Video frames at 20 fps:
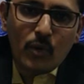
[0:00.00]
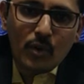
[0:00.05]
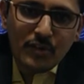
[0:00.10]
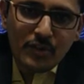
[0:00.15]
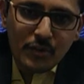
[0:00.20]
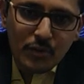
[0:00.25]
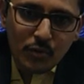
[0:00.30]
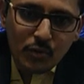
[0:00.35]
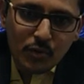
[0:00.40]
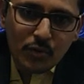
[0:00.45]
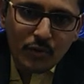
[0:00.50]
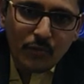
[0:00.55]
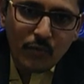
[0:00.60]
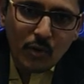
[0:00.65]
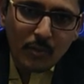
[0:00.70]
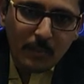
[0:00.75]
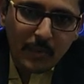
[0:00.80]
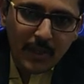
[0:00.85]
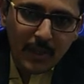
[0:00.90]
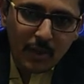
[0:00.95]
was used
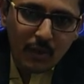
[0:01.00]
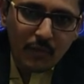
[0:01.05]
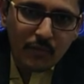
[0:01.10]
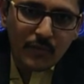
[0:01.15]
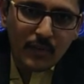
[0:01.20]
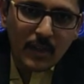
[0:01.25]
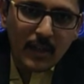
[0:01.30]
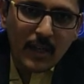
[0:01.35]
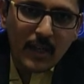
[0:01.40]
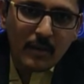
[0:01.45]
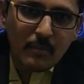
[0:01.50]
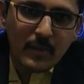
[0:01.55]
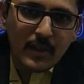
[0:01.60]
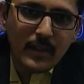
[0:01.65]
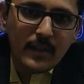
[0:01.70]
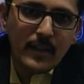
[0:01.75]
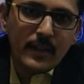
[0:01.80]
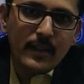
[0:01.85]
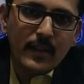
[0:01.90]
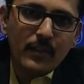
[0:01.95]
for paying off the
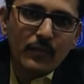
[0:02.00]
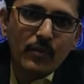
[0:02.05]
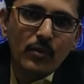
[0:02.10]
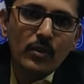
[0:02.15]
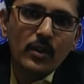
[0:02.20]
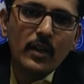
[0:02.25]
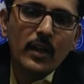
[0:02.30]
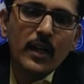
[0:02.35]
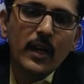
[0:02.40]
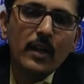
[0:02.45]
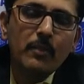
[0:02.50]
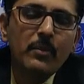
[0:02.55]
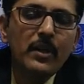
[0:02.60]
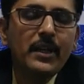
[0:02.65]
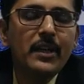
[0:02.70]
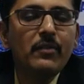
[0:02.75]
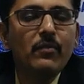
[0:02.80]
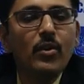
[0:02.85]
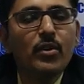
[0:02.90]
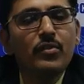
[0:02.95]
liability, and therefore the
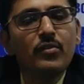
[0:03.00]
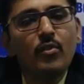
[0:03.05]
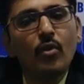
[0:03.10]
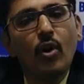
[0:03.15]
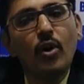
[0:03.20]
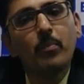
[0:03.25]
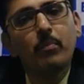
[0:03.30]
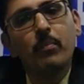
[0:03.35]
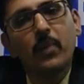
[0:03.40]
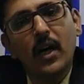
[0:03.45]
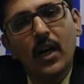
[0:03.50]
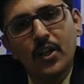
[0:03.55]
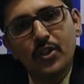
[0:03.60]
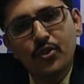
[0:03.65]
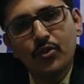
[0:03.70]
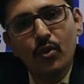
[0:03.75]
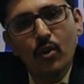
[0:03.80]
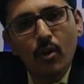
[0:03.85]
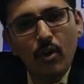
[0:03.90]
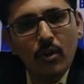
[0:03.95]
liability was not
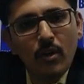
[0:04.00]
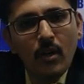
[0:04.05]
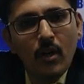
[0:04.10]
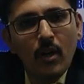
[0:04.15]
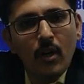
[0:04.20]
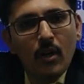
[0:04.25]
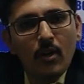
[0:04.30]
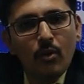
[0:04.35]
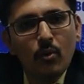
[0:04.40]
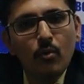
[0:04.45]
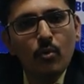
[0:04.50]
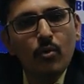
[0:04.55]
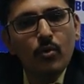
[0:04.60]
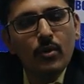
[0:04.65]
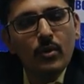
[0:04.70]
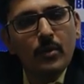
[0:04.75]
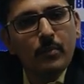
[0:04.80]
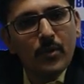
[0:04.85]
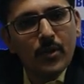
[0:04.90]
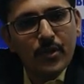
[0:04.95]
passed on
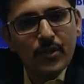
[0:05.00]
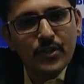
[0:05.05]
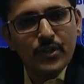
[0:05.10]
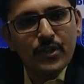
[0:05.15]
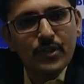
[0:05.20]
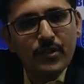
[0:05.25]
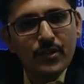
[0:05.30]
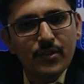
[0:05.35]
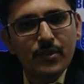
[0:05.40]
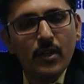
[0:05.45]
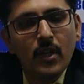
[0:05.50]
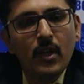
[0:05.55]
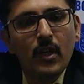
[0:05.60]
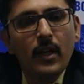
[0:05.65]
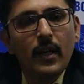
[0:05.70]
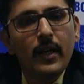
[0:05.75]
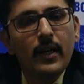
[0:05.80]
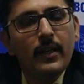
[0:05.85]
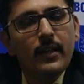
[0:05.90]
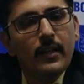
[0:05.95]
to the purchaser,
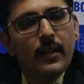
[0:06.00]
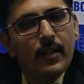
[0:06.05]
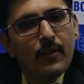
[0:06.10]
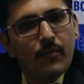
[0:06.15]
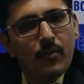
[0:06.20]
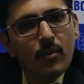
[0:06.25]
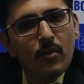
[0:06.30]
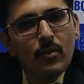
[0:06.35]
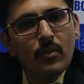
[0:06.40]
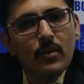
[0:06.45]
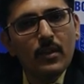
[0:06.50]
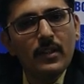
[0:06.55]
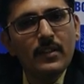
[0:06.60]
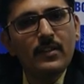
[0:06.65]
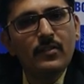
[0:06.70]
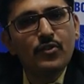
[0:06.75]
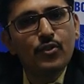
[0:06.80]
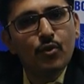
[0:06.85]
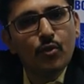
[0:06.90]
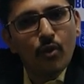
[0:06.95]
and therefore
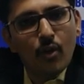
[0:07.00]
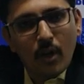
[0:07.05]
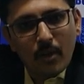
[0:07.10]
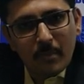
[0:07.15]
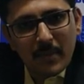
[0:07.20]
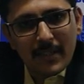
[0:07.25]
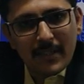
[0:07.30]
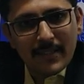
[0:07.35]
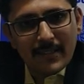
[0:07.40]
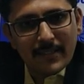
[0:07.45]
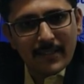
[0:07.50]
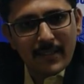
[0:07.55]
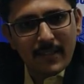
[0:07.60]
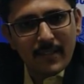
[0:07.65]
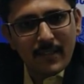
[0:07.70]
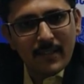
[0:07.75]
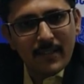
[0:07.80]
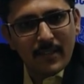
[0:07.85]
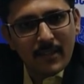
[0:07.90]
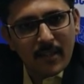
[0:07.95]
this should not be
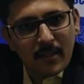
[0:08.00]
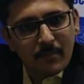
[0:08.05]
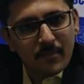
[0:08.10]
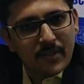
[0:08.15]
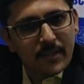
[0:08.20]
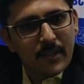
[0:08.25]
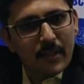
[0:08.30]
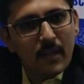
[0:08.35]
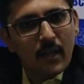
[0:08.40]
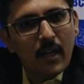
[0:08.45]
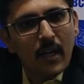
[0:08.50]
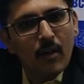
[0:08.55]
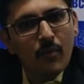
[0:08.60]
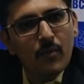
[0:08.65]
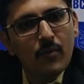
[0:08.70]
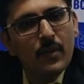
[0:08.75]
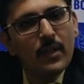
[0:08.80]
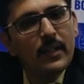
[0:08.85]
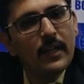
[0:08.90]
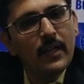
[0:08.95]
considered a slum sale.
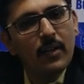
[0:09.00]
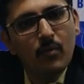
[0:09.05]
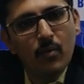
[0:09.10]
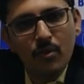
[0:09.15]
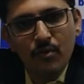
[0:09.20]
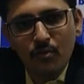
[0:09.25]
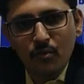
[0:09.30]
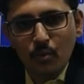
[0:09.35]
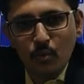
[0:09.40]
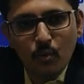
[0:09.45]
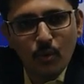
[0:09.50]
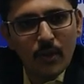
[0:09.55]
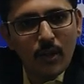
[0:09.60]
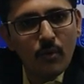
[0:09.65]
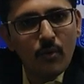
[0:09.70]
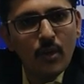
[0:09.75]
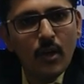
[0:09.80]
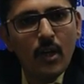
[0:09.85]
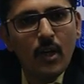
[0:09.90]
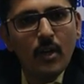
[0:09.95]
However, that was
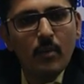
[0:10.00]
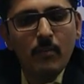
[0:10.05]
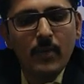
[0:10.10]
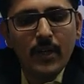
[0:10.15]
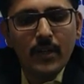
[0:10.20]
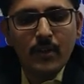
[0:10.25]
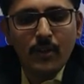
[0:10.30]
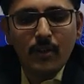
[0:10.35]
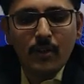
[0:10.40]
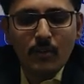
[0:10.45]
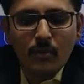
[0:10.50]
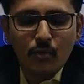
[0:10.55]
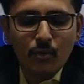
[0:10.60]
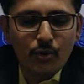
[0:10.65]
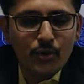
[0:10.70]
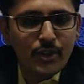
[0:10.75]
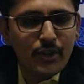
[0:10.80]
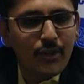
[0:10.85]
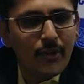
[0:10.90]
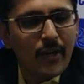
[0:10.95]
ruled out by the
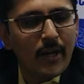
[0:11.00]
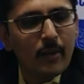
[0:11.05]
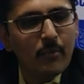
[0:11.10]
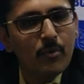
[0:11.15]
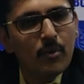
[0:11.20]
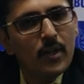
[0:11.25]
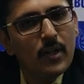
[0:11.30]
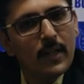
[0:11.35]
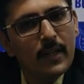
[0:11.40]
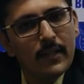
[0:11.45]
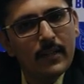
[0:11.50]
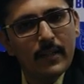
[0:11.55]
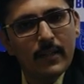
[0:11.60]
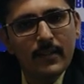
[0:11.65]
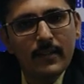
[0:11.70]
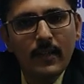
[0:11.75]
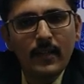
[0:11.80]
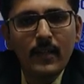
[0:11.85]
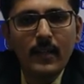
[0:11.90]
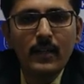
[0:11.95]
Cochin Tribunal, and
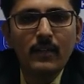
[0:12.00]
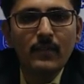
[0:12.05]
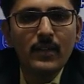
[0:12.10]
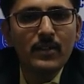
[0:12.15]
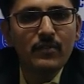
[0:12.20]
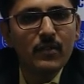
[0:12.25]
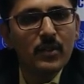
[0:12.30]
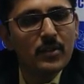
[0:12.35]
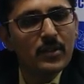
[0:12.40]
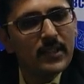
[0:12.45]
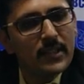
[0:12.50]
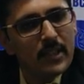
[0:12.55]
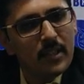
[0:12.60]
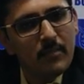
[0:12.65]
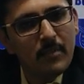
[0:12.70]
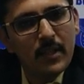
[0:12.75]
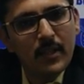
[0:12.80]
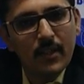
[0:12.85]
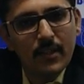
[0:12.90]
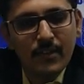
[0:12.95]
they said that this will
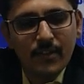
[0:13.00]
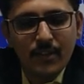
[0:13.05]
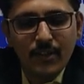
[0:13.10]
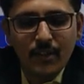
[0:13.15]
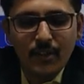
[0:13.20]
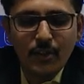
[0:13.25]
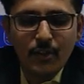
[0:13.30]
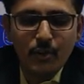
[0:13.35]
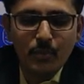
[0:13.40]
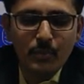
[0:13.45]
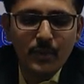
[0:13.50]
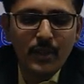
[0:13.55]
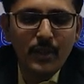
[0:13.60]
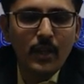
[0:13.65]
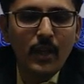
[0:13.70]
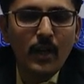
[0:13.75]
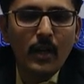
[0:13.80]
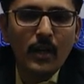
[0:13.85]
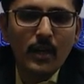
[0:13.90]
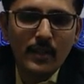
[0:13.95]
still be considered to
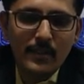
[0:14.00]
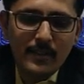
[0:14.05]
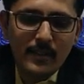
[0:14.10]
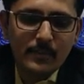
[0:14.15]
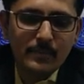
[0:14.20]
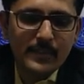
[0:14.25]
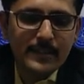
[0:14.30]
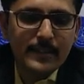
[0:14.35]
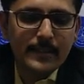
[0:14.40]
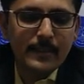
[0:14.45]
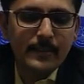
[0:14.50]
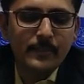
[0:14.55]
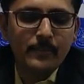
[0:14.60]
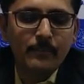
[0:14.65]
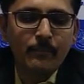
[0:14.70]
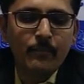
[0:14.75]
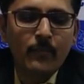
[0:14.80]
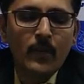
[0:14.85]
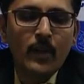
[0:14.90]
be a slum sale.